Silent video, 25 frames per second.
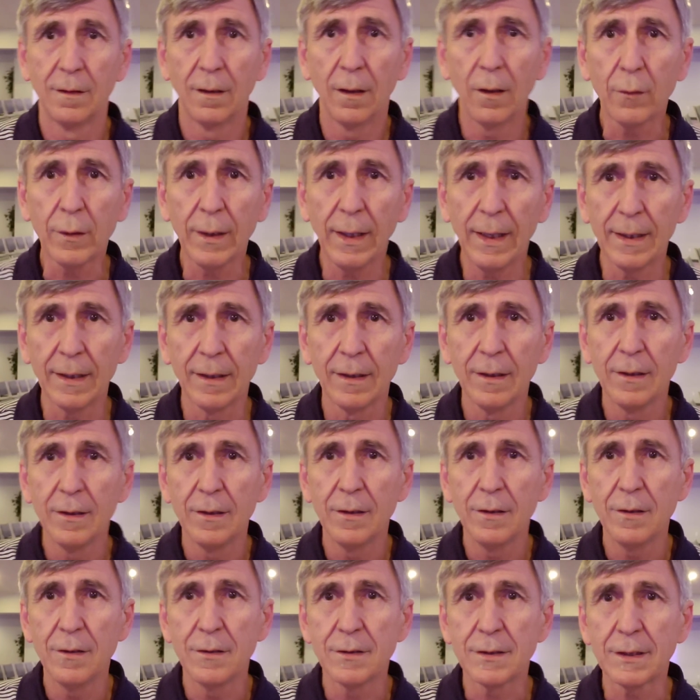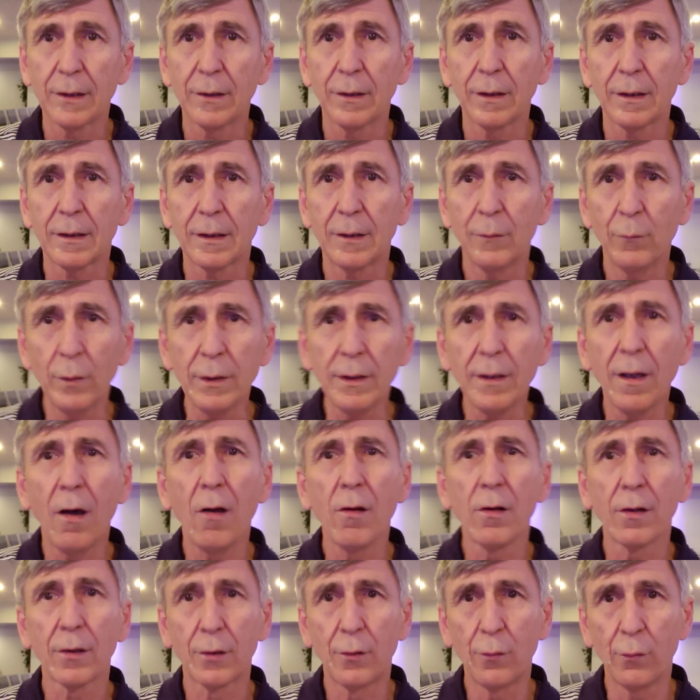Okay, so can we
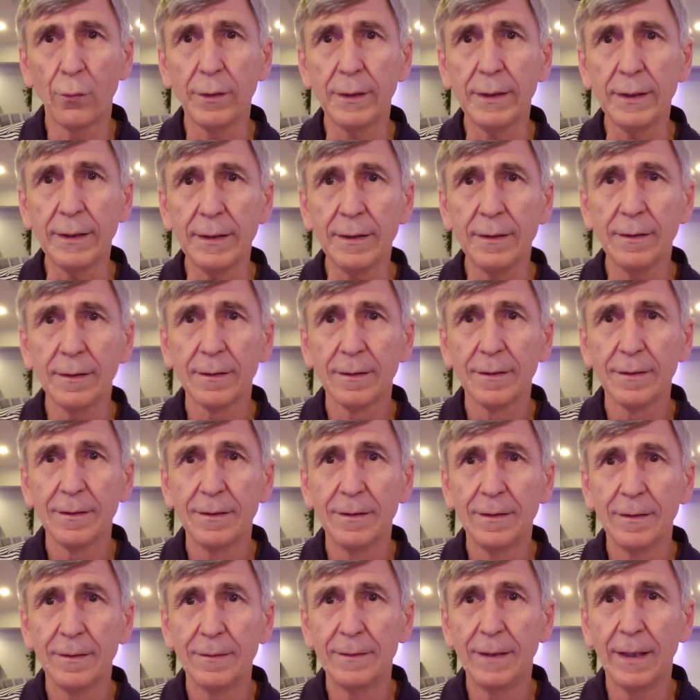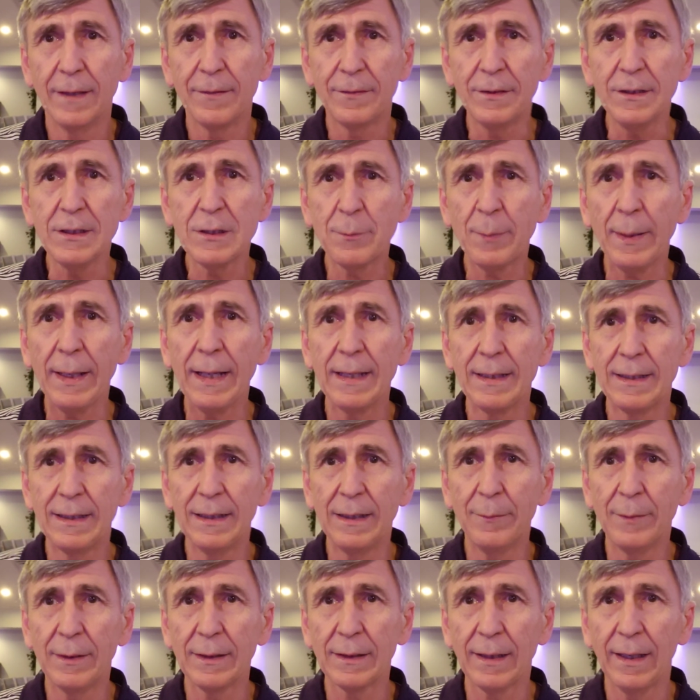all agree that this
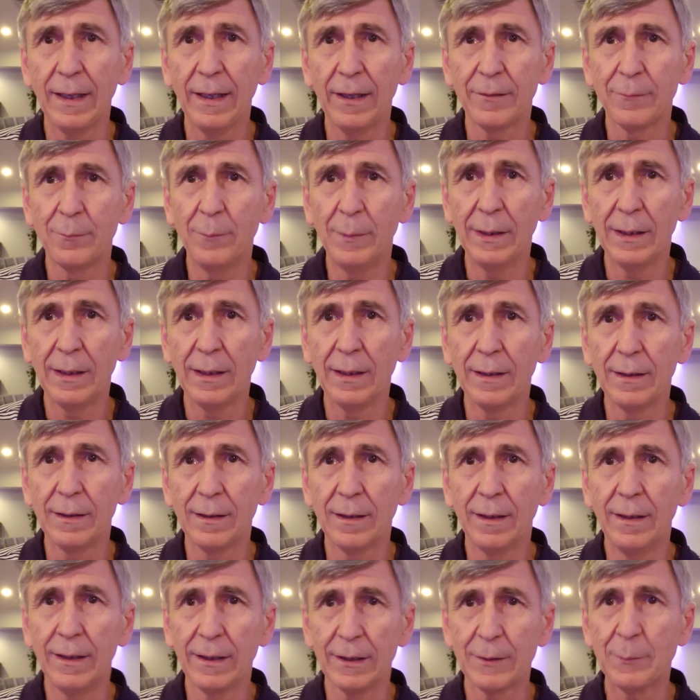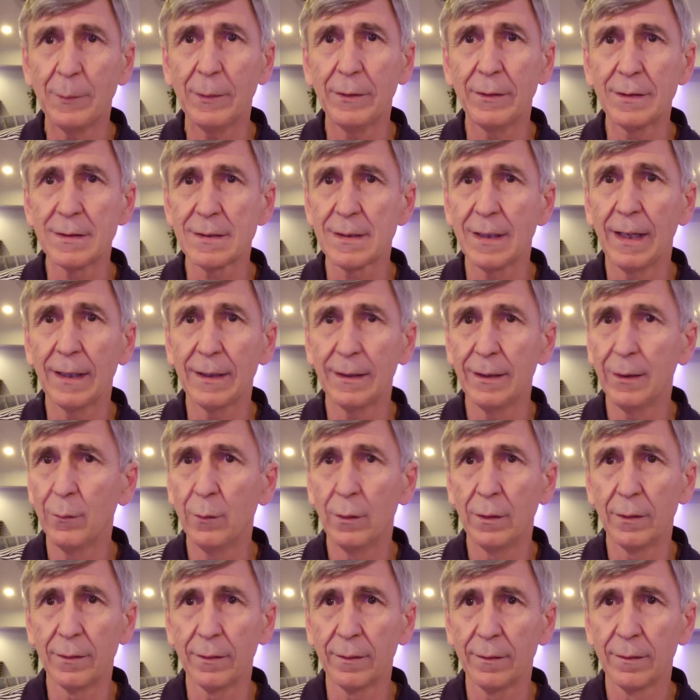pandemic has been an experience like no
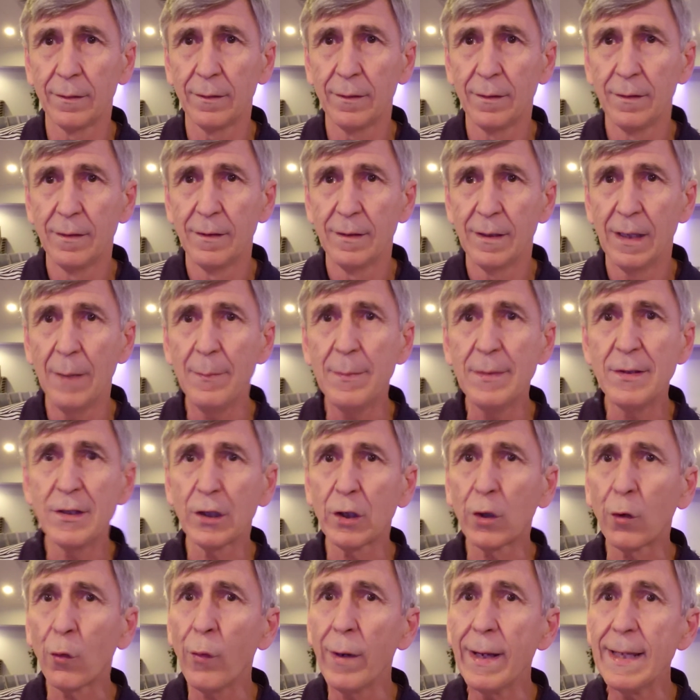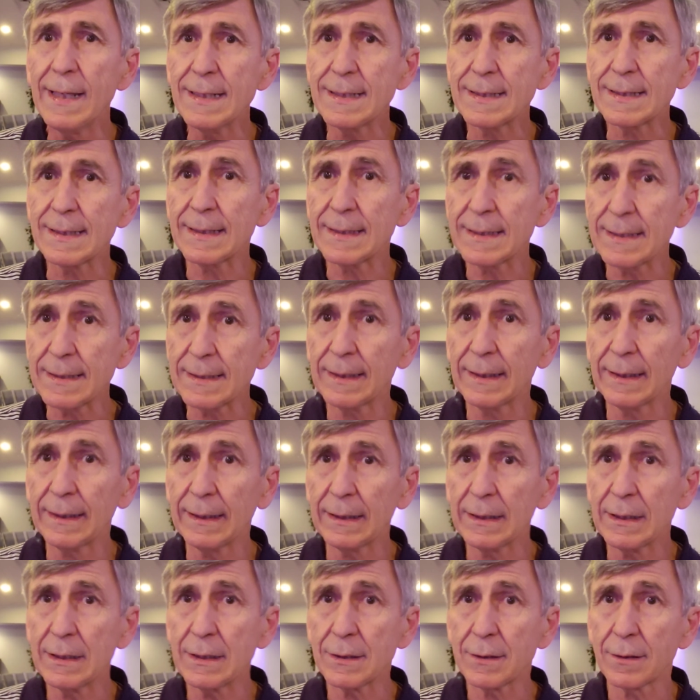other? I mean, the craziest
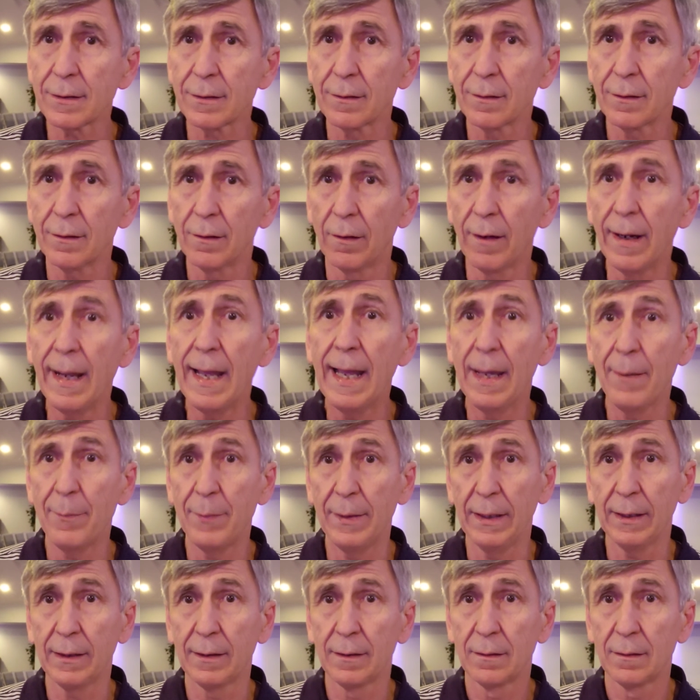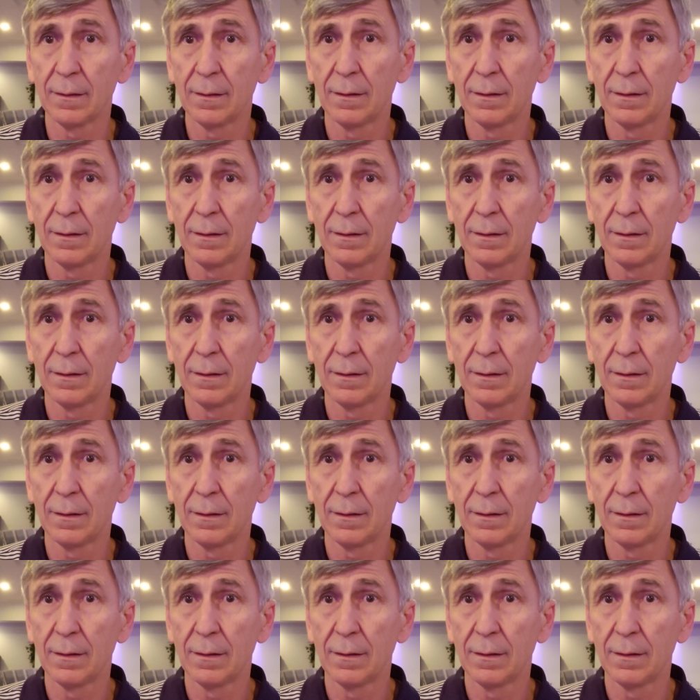things are happening.